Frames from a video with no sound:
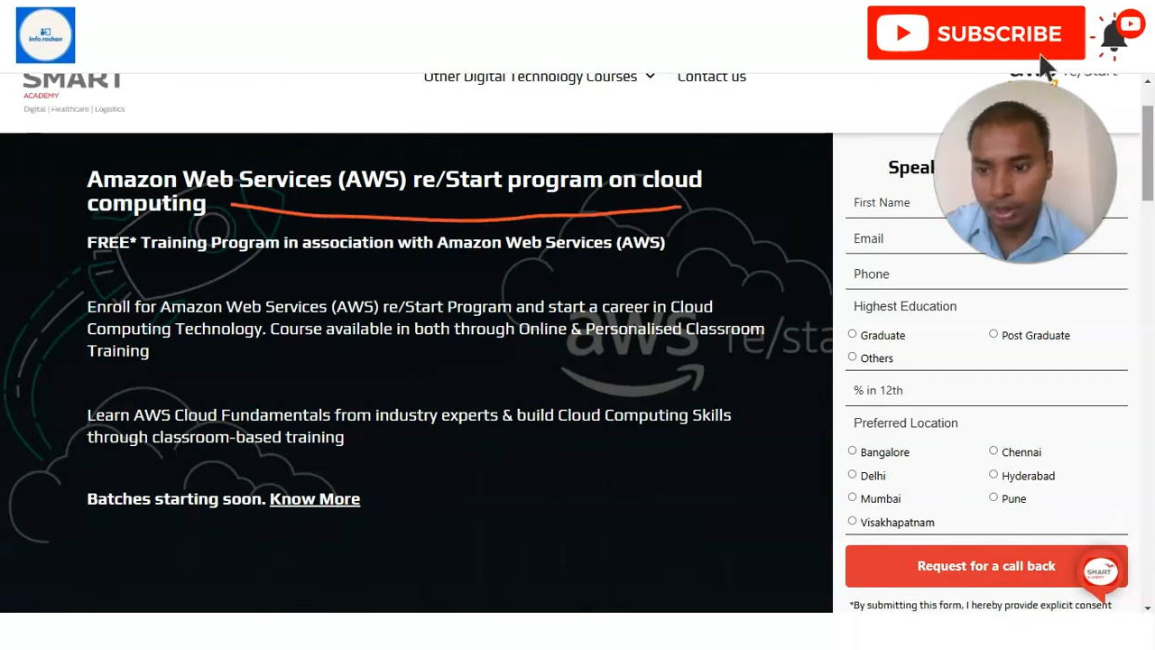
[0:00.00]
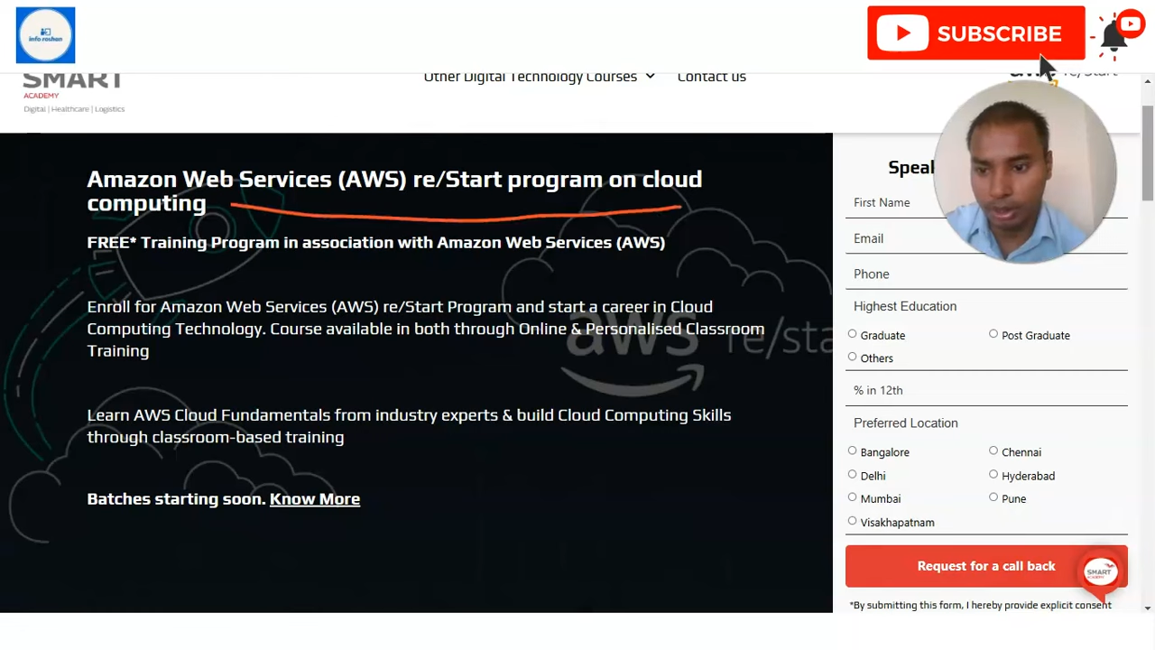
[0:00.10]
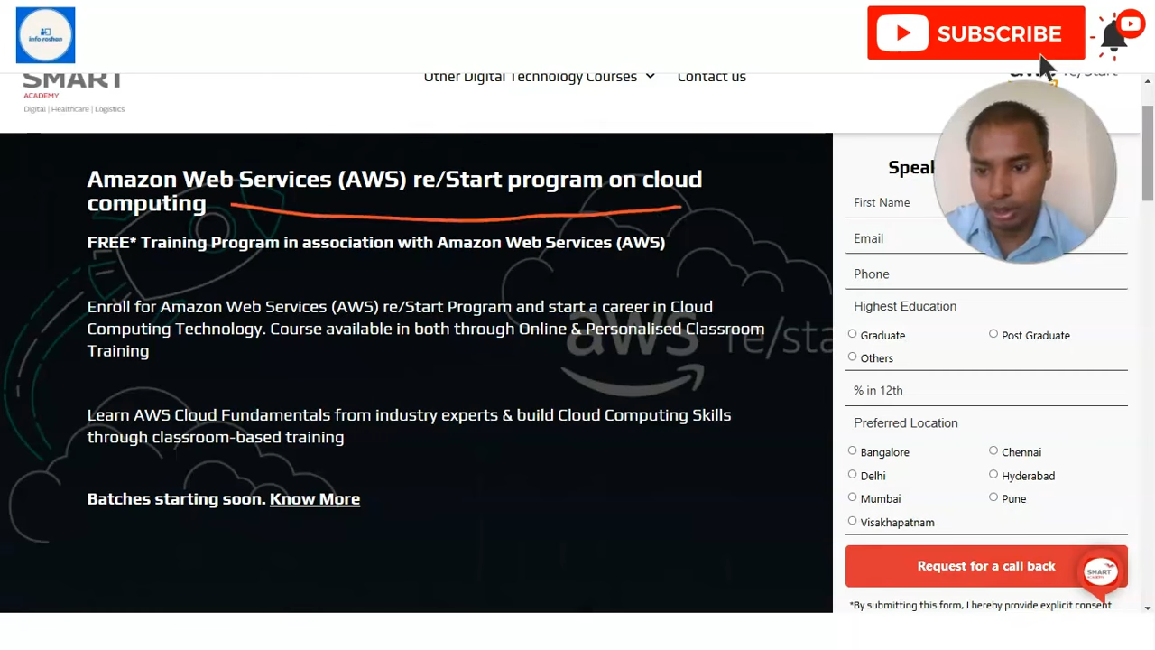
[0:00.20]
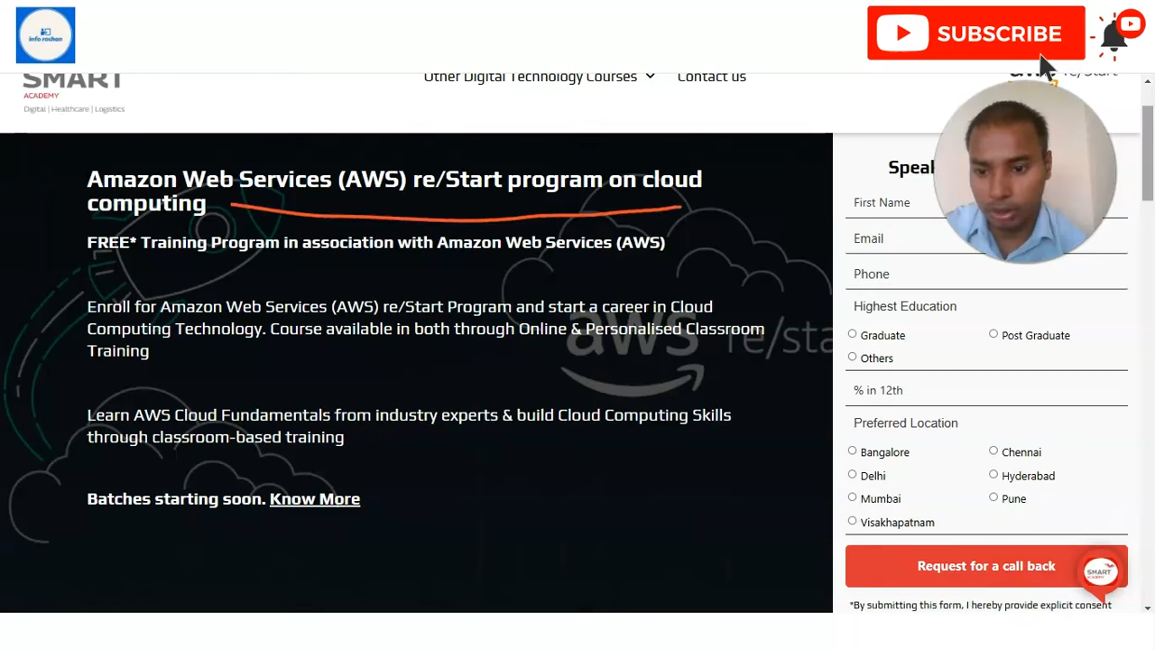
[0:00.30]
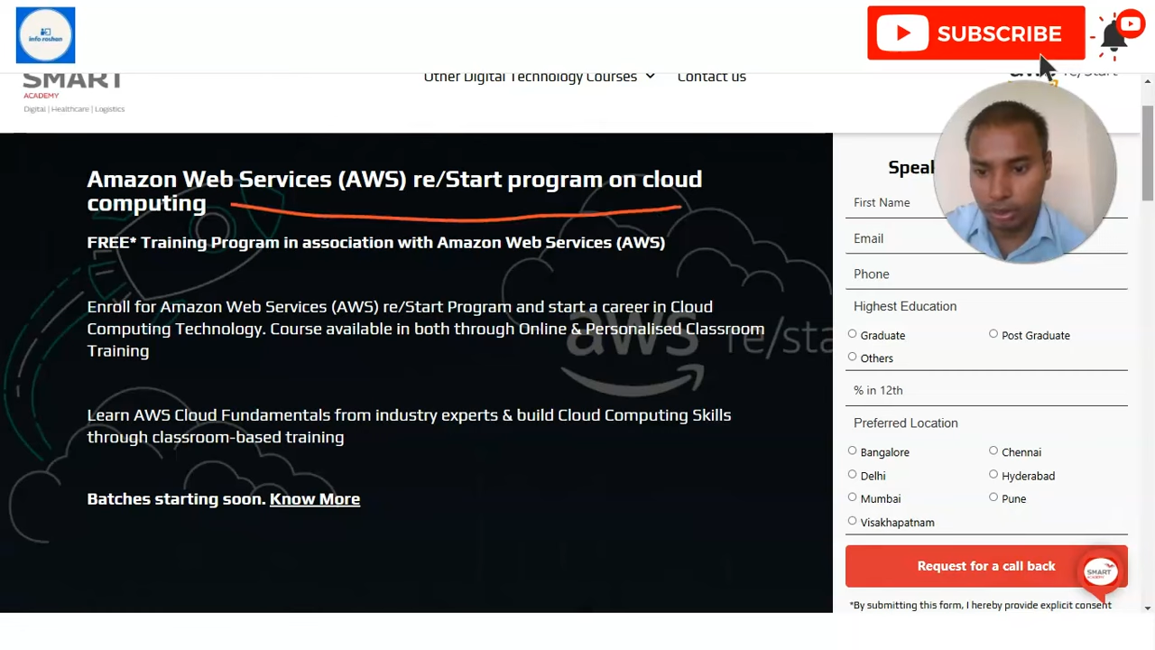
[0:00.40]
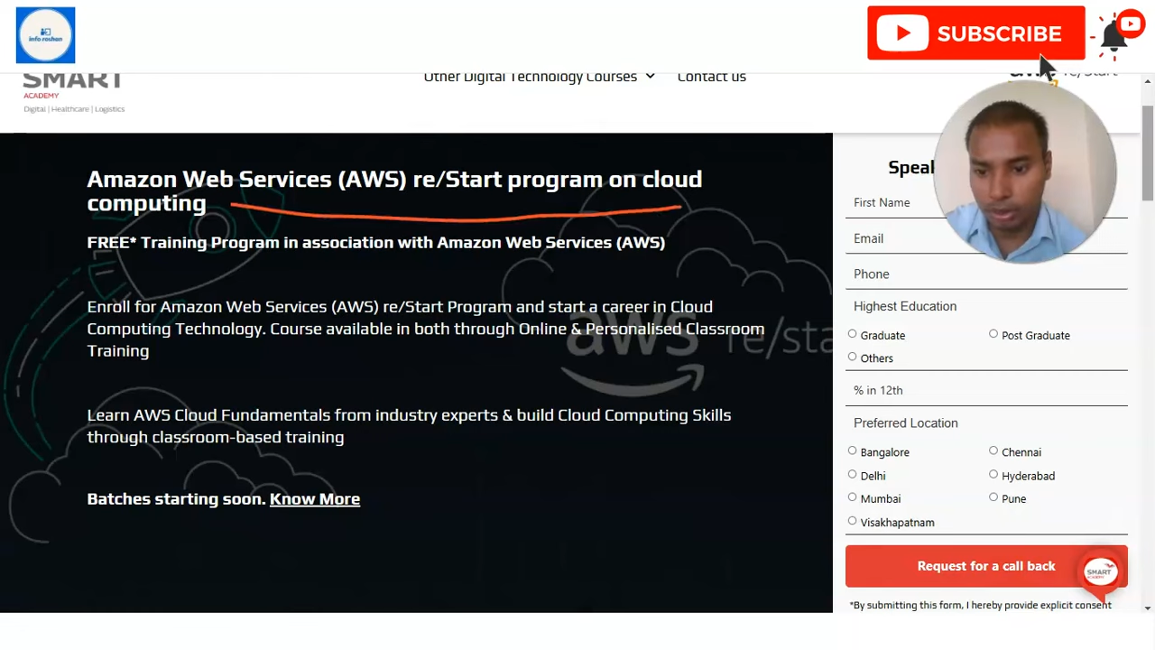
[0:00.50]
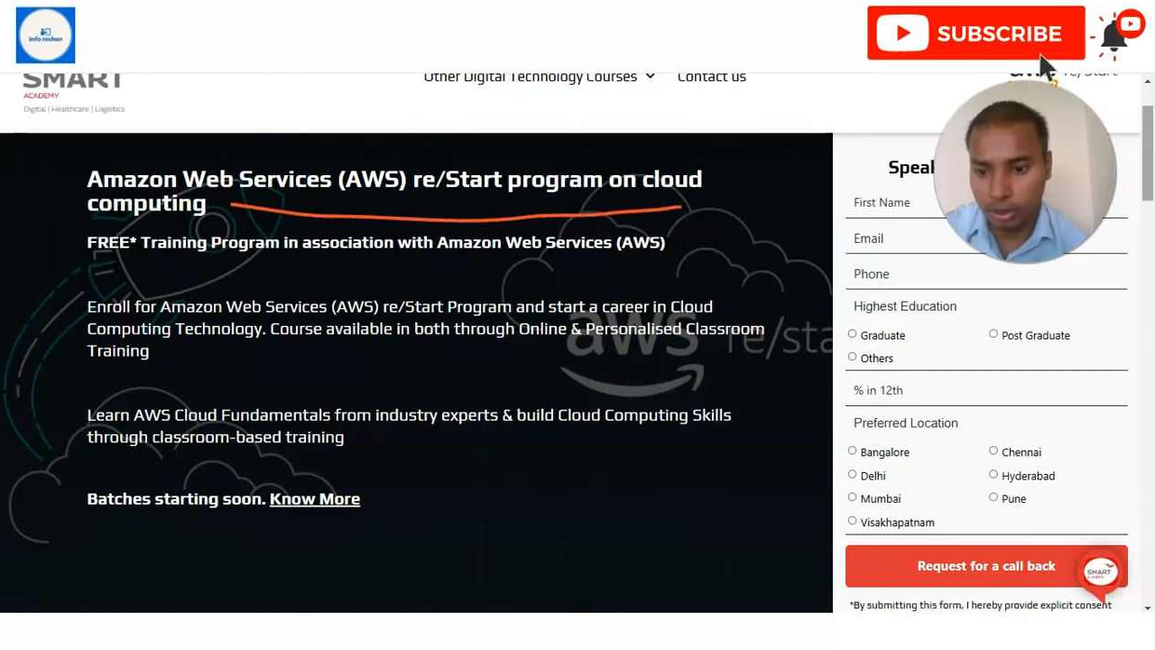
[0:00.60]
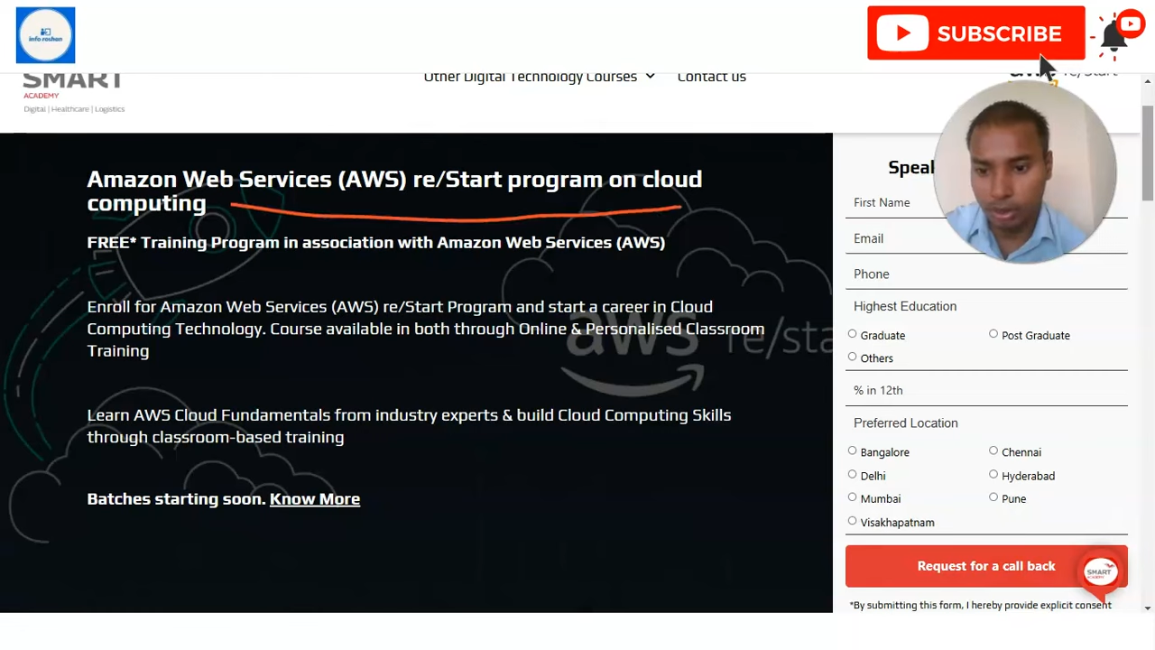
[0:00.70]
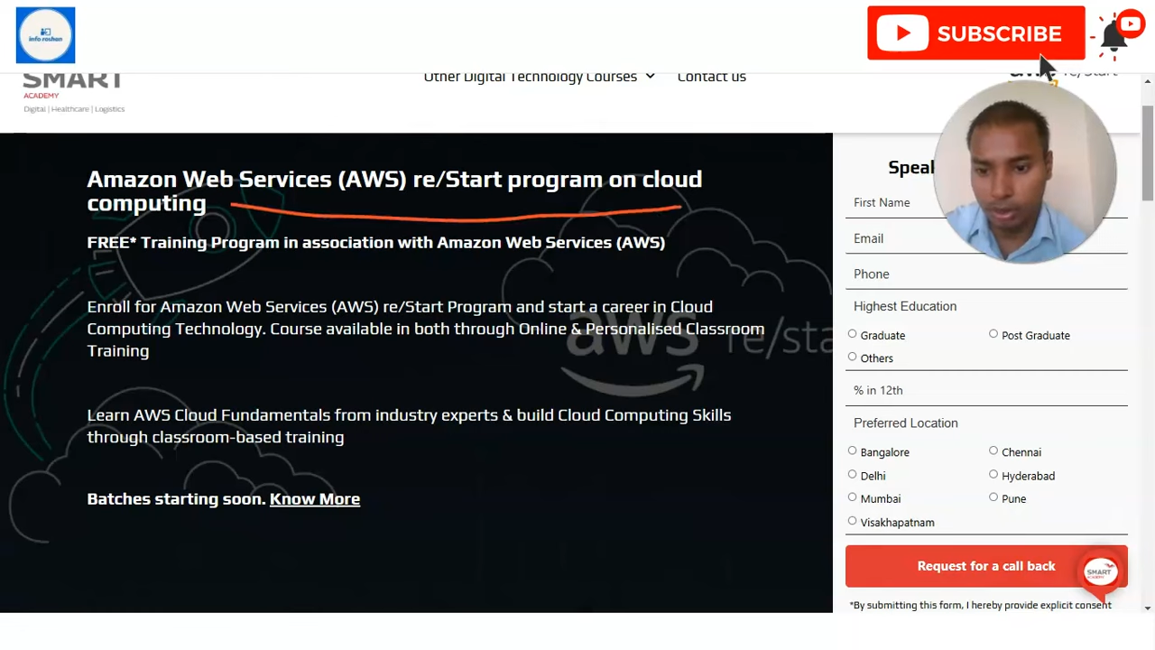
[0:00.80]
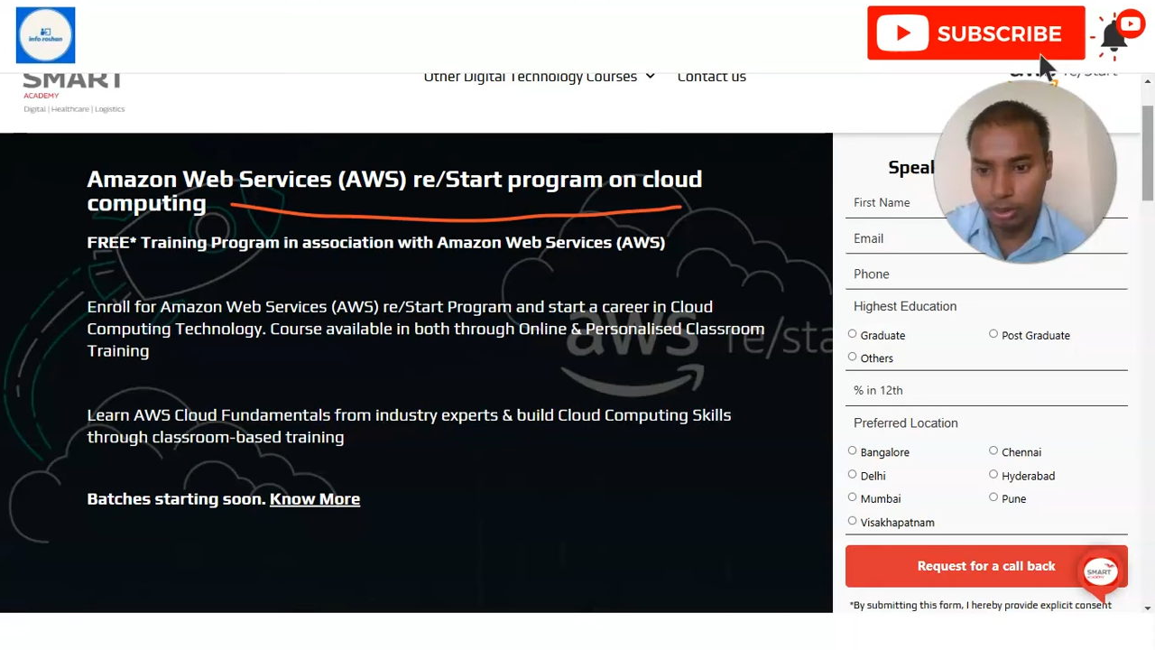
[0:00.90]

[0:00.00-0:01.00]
So